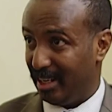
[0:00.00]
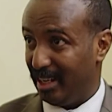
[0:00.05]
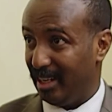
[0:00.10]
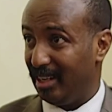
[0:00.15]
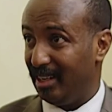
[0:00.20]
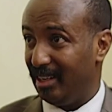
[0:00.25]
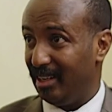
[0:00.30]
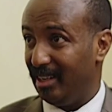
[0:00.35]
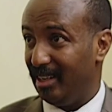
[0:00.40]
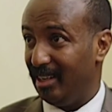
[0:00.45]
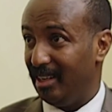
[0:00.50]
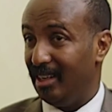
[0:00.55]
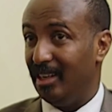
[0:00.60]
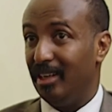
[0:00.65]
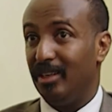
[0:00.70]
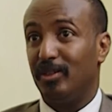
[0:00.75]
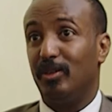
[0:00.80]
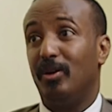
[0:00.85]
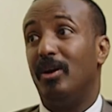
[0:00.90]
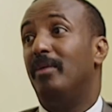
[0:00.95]
Two U S
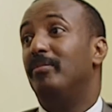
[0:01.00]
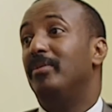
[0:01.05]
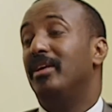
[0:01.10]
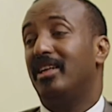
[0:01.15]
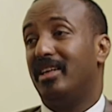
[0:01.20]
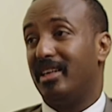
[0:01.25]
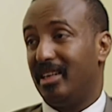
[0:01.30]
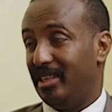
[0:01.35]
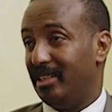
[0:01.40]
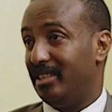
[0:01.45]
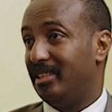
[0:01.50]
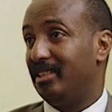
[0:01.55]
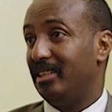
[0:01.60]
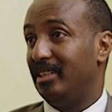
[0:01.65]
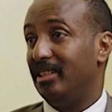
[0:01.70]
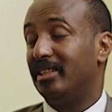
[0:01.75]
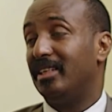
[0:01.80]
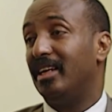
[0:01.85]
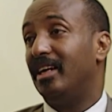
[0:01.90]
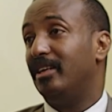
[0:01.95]
Black Hawk
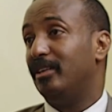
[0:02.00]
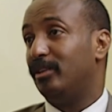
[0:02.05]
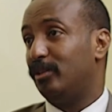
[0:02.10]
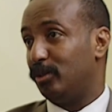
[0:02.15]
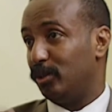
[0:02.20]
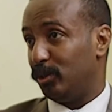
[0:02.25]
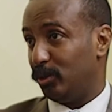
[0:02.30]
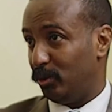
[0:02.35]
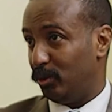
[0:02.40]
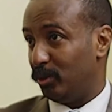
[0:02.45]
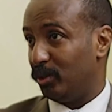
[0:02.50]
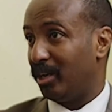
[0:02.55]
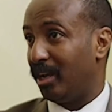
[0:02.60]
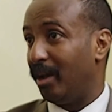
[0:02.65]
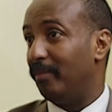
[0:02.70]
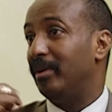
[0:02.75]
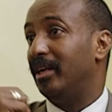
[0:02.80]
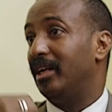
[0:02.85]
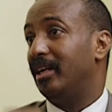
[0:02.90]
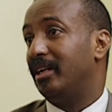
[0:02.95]
helicopters were shot
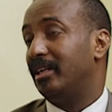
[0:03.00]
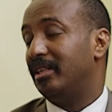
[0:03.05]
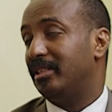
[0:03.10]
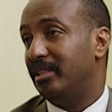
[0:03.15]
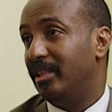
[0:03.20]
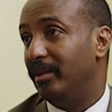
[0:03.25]
down.